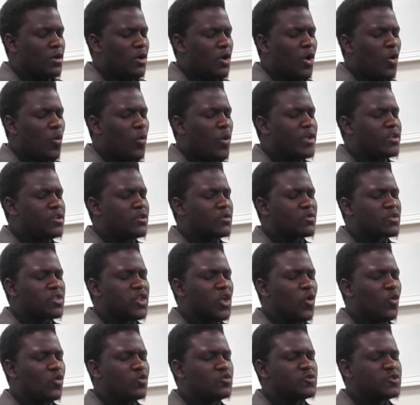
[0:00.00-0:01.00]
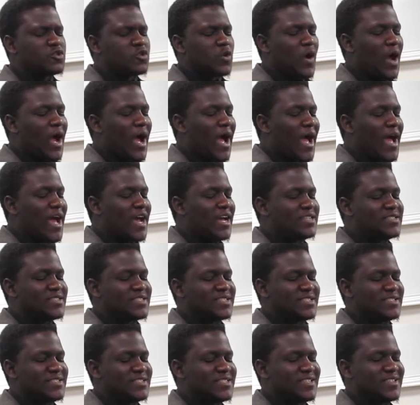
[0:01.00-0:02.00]
Or when you closed your eyes
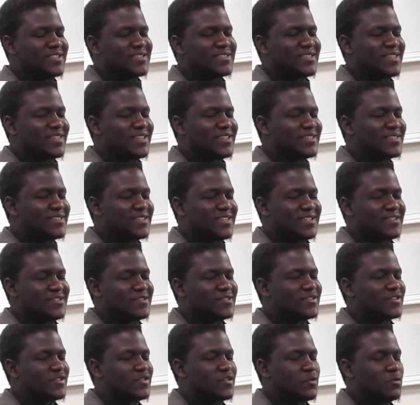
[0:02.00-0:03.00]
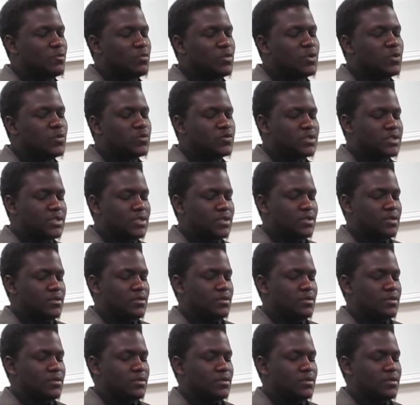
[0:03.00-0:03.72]
and just listened to the music?